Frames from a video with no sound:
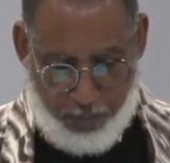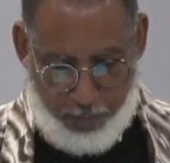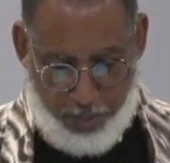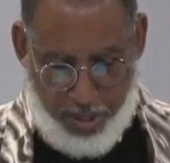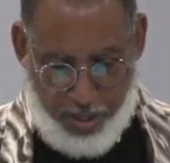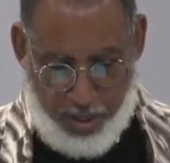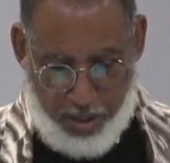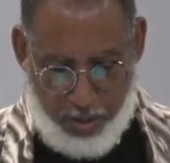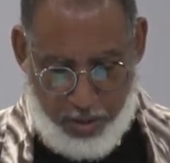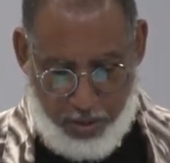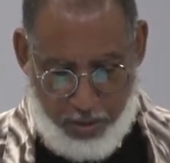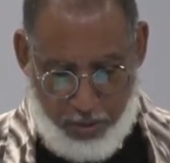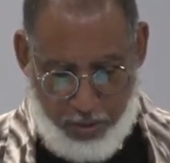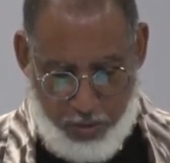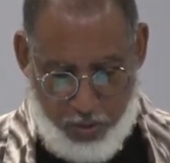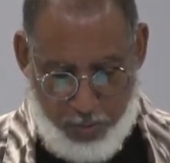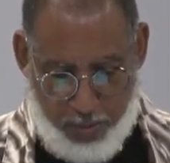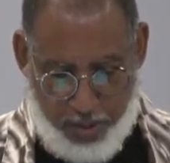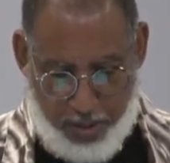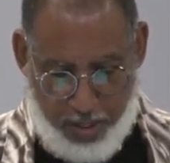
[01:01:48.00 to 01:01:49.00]
Pity
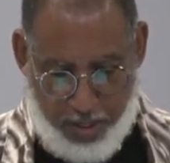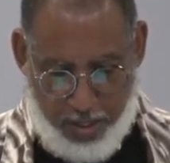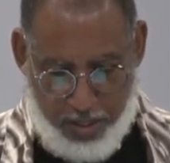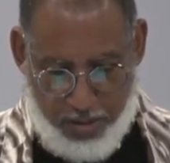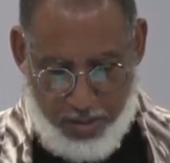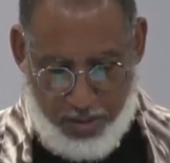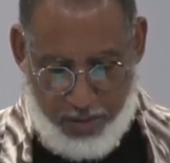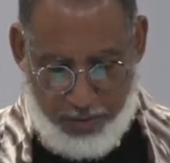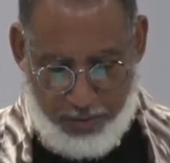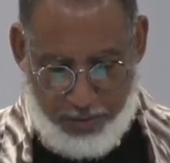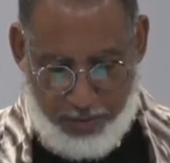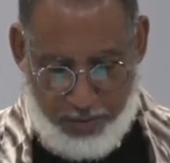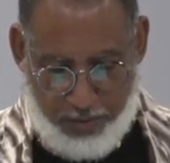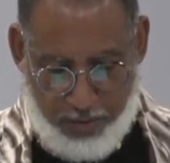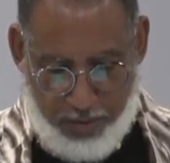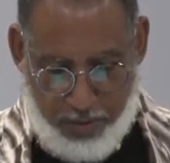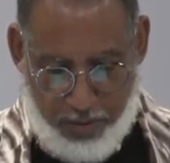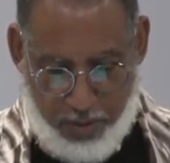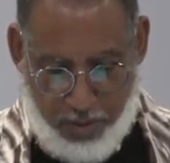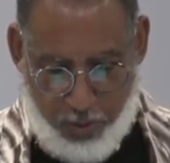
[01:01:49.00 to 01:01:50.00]
those because of
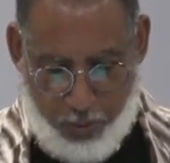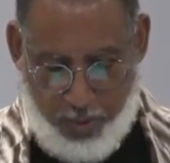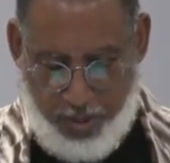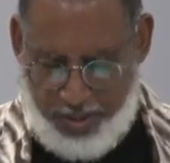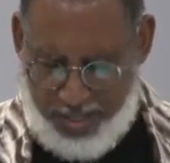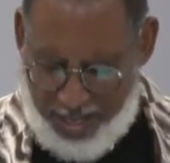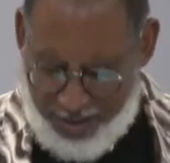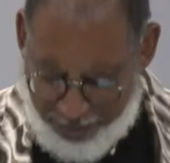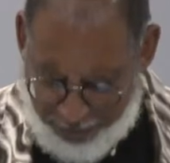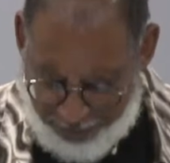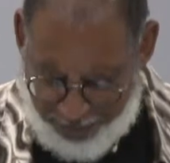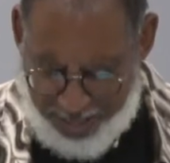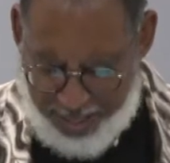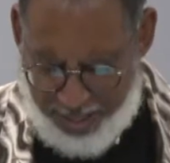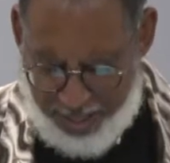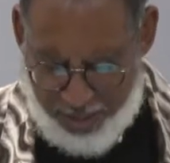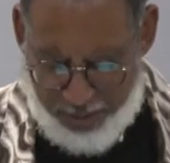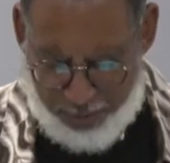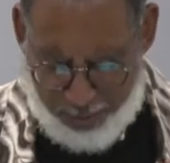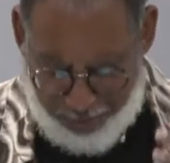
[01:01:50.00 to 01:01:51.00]
what their fate is.